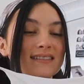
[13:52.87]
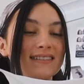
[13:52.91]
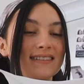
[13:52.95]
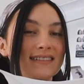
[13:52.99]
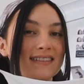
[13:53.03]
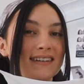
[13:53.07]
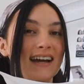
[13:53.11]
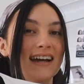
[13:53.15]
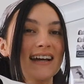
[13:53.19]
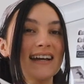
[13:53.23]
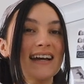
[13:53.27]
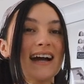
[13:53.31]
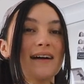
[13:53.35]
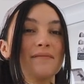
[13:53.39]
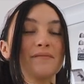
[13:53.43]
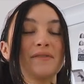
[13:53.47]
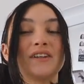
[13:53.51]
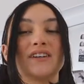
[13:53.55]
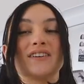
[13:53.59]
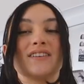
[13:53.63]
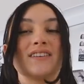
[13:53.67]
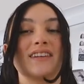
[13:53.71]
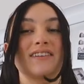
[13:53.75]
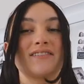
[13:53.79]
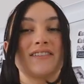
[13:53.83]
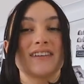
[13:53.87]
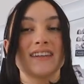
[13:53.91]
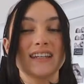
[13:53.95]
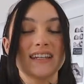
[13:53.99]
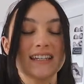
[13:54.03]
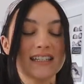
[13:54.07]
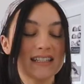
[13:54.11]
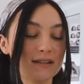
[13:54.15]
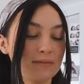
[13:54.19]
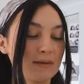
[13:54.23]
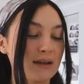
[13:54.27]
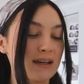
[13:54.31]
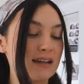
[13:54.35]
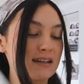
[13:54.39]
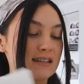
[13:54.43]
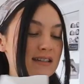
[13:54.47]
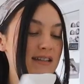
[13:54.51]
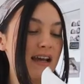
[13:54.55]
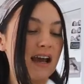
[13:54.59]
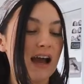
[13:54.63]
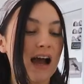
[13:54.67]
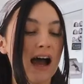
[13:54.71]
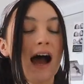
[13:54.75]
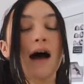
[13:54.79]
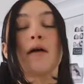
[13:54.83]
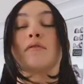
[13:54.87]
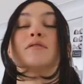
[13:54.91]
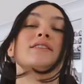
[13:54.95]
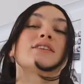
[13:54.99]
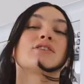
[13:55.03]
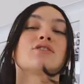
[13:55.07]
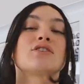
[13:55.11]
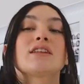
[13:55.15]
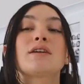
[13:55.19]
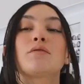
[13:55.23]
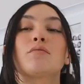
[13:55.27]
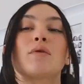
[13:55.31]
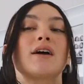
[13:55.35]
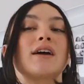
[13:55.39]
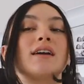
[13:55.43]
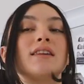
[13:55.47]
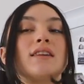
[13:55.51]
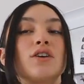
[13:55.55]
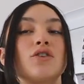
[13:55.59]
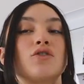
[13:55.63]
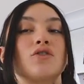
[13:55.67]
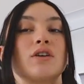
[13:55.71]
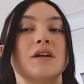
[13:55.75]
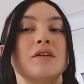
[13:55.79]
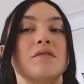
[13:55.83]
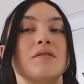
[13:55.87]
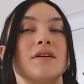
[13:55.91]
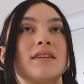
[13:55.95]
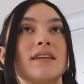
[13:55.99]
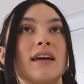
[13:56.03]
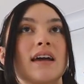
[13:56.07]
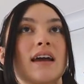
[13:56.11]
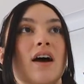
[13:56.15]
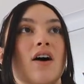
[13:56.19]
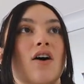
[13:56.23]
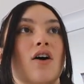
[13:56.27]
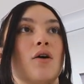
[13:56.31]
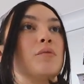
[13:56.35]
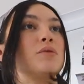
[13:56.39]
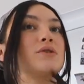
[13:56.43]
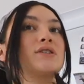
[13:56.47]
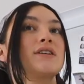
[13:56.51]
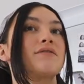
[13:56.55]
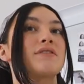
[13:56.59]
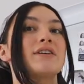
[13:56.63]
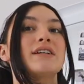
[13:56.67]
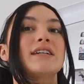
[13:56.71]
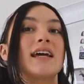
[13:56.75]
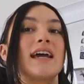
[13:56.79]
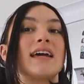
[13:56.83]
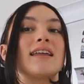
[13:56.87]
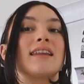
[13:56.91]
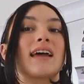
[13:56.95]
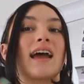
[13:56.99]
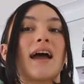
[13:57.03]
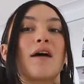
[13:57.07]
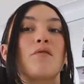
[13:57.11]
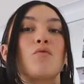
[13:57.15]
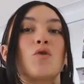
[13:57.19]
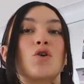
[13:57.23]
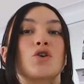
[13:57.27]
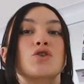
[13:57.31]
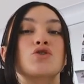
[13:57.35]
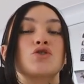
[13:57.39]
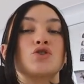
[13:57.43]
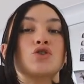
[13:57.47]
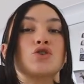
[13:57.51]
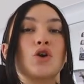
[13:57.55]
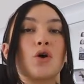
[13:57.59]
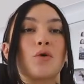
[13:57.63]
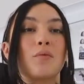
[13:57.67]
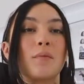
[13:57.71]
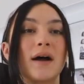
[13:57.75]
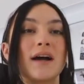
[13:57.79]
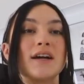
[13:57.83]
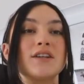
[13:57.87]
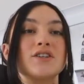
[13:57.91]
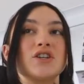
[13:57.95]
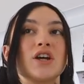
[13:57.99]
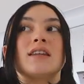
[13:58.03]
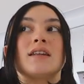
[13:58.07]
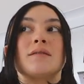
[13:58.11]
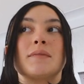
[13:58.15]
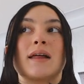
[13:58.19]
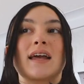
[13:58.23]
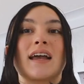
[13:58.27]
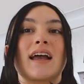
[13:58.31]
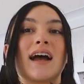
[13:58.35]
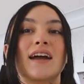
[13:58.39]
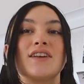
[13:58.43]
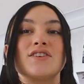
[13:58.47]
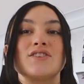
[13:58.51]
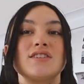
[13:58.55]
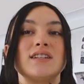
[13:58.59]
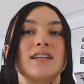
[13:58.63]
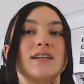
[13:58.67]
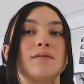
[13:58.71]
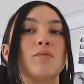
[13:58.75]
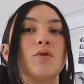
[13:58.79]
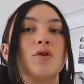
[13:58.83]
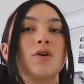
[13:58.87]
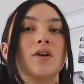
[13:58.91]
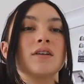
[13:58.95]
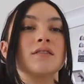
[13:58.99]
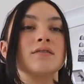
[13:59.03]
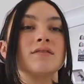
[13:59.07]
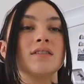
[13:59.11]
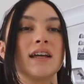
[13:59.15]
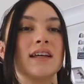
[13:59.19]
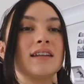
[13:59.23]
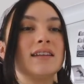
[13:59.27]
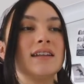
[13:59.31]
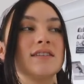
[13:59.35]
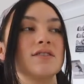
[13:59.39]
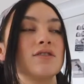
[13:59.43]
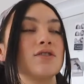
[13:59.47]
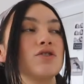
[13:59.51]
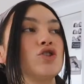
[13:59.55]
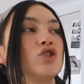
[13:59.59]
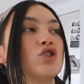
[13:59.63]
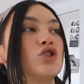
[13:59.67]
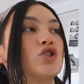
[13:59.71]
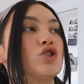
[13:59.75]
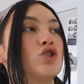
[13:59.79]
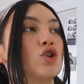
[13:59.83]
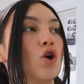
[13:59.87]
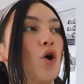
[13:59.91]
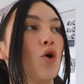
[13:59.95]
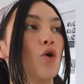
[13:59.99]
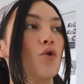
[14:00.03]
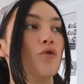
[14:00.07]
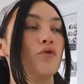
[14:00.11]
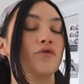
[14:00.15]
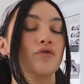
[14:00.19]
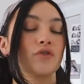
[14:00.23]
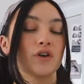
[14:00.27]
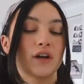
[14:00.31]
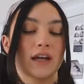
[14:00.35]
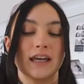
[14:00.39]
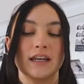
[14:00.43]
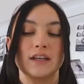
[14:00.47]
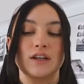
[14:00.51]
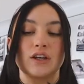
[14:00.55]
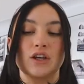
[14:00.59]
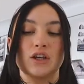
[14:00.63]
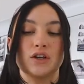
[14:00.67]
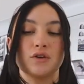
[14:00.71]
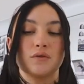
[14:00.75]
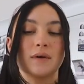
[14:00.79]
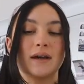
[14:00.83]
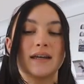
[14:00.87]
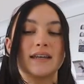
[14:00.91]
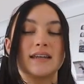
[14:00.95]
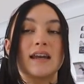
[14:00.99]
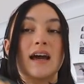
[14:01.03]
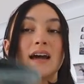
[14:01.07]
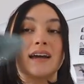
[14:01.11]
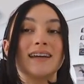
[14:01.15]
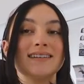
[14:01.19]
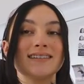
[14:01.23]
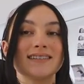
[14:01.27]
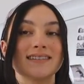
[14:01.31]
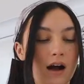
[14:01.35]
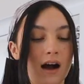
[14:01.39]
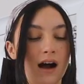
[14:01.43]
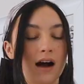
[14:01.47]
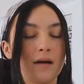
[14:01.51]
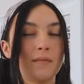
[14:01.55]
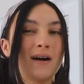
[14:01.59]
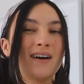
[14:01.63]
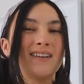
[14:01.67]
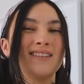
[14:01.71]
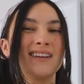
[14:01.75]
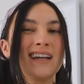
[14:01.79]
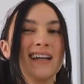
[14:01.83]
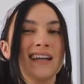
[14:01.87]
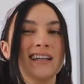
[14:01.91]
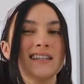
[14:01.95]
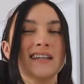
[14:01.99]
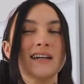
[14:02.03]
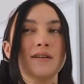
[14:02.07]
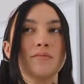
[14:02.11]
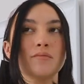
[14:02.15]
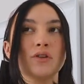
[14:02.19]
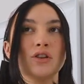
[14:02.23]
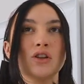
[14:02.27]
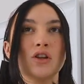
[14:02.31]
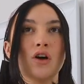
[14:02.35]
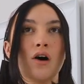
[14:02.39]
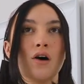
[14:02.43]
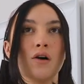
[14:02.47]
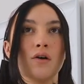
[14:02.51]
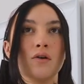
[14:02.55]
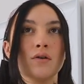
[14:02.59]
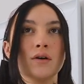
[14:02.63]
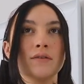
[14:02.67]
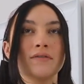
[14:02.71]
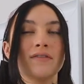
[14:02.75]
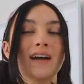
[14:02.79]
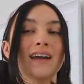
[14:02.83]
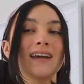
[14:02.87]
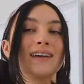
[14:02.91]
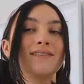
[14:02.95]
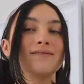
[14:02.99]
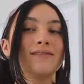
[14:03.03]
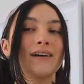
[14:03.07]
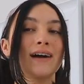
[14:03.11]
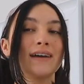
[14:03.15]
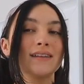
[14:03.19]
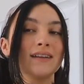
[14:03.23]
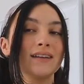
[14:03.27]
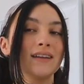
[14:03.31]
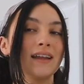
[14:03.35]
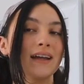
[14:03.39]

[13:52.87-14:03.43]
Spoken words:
Okay, I'm gonna live in these because I was literally wearing the green one like almost every day. Like, I wore it so much. I'm like, I just need more. Like, these are so freaking cute and nice. I'll link it down below if I can find the